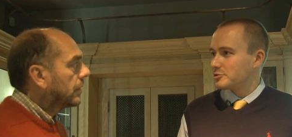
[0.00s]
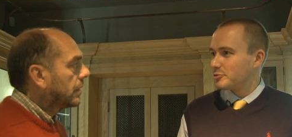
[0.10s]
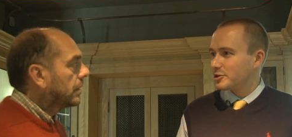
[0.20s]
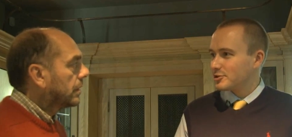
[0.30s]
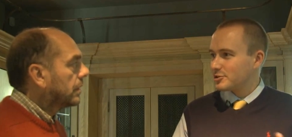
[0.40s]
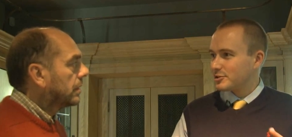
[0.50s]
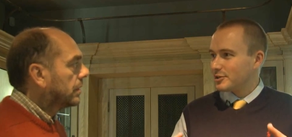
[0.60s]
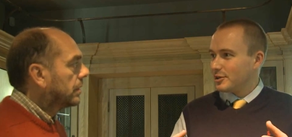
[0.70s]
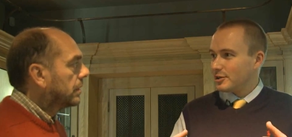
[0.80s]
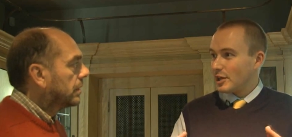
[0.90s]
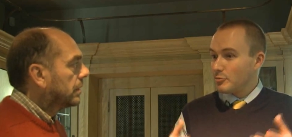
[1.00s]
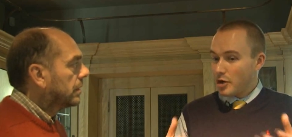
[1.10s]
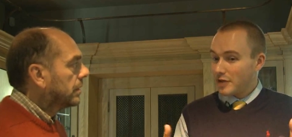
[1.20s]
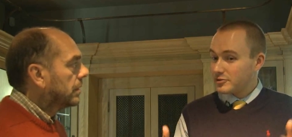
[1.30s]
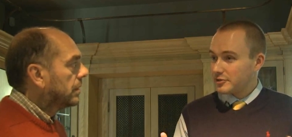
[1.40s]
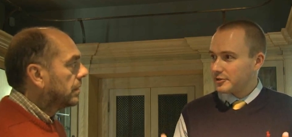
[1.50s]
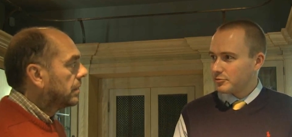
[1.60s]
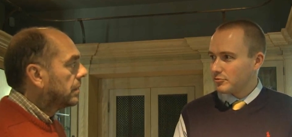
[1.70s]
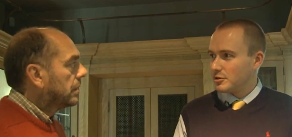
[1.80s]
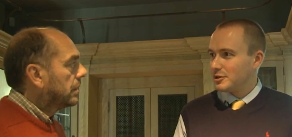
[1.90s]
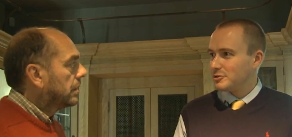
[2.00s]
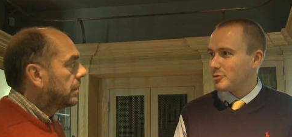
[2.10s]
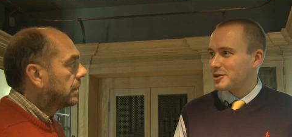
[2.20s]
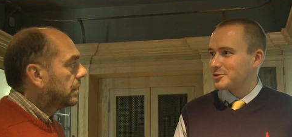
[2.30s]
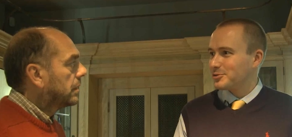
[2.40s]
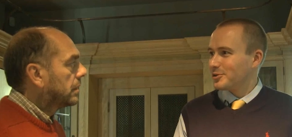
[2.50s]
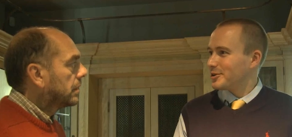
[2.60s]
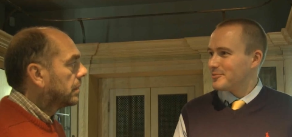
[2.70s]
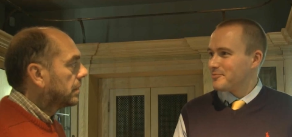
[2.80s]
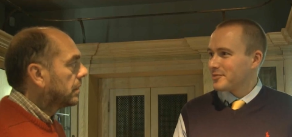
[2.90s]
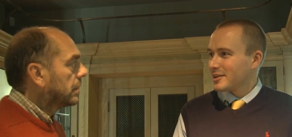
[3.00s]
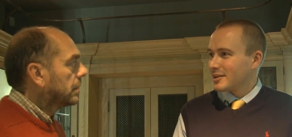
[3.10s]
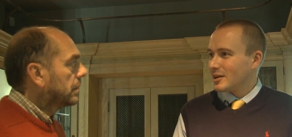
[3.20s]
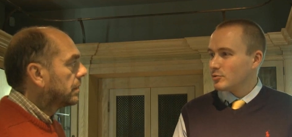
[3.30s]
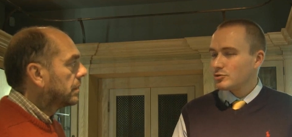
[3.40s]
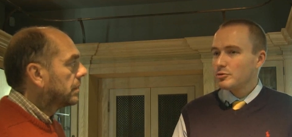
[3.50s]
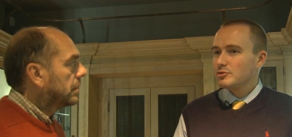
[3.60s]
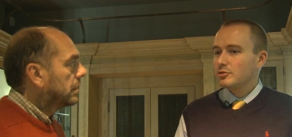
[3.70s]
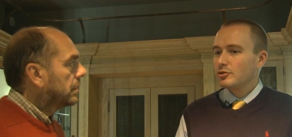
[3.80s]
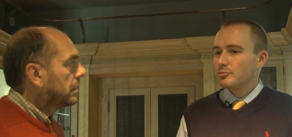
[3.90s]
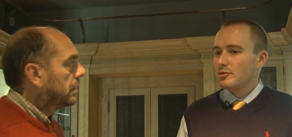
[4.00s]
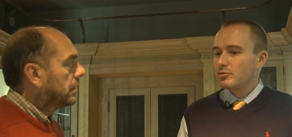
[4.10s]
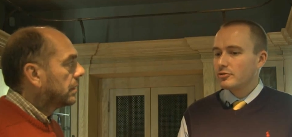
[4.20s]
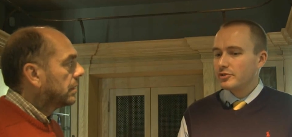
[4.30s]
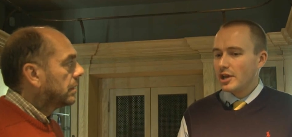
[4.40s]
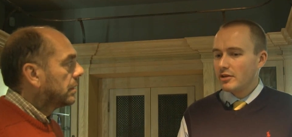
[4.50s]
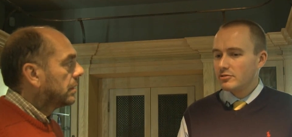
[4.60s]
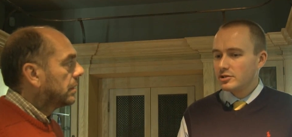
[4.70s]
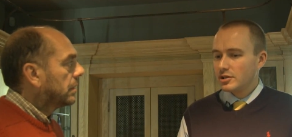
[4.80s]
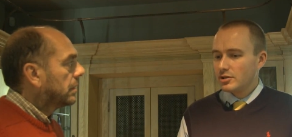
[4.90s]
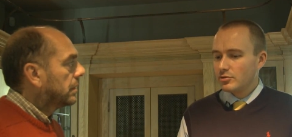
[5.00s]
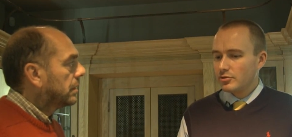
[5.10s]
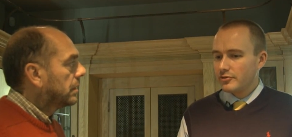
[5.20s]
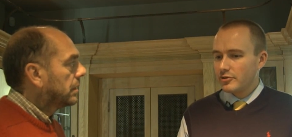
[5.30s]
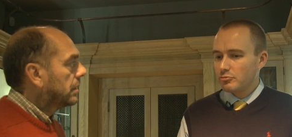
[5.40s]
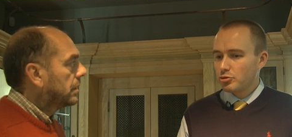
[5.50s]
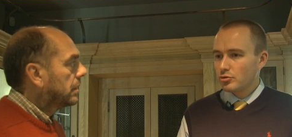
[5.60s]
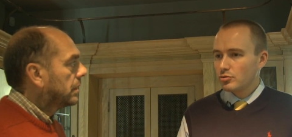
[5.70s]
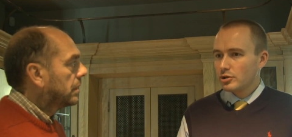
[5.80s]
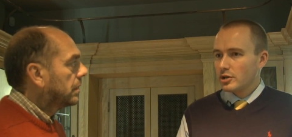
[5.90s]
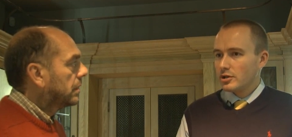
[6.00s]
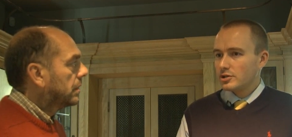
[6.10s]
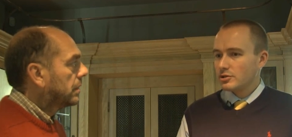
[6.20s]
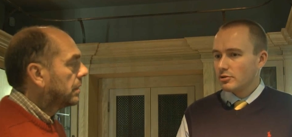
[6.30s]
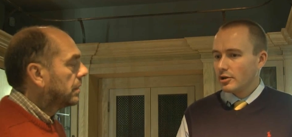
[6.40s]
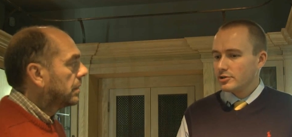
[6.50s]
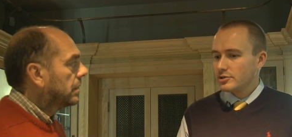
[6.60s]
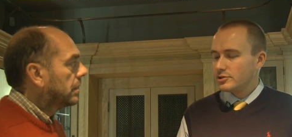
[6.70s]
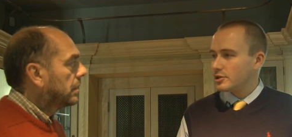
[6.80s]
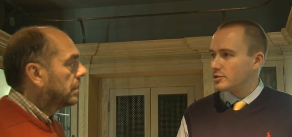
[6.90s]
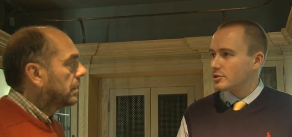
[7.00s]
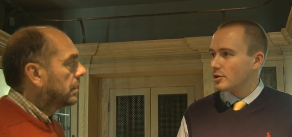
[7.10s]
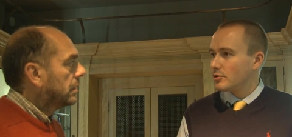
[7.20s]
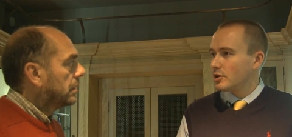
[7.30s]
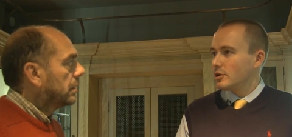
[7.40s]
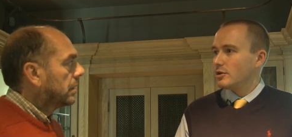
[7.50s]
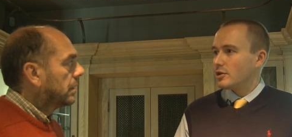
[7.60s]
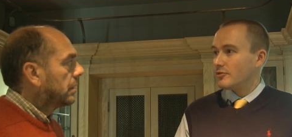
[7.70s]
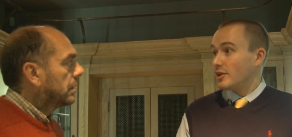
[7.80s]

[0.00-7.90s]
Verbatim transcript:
Speaker 1: because they might have something really special that, and also a lot of people have inherited it, or if they're abroad, there's no licensing, so They've